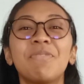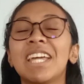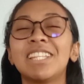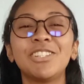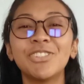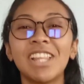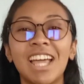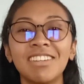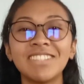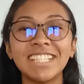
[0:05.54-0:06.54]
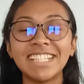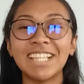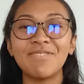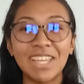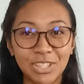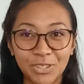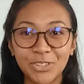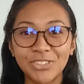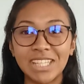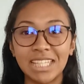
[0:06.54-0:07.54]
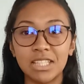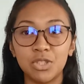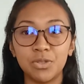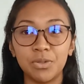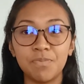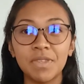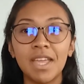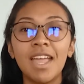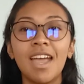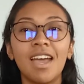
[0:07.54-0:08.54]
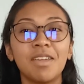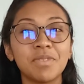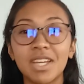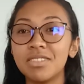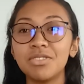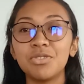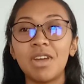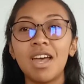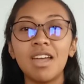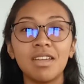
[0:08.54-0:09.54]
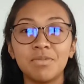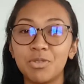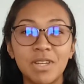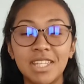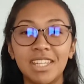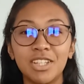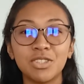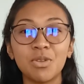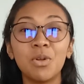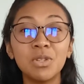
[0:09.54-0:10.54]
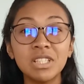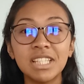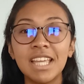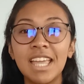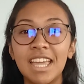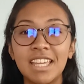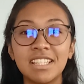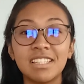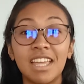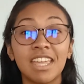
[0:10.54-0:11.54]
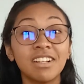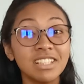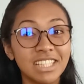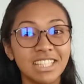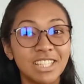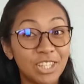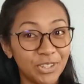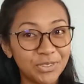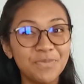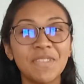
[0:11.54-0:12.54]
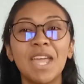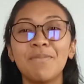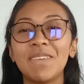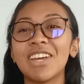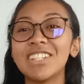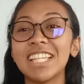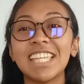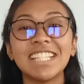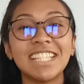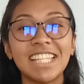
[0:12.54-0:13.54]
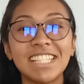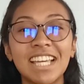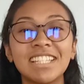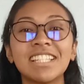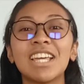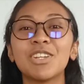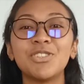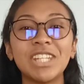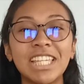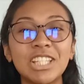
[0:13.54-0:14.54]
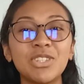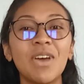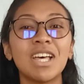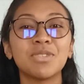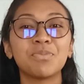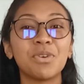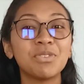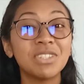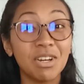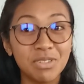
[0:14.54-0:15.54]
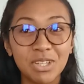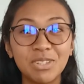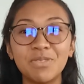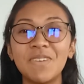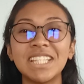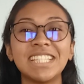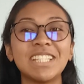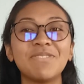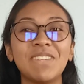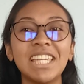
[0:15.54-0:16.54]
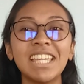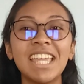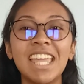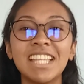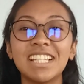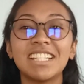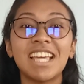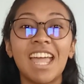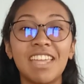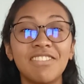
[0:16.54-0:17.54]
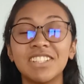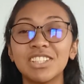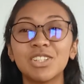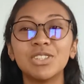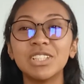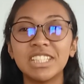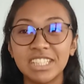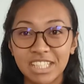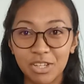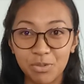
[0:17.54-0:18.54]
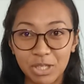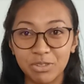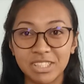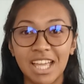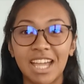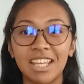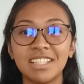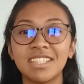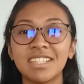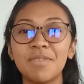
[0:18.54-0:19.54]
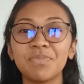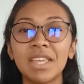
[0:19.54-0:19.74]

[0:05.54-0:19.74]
my new life since I met GrümeKisste. I'm Cassandra, I'm 20 years old, and I called it new because I can say that GrümeKisste has brought out the best in me that I even couldn't recognize.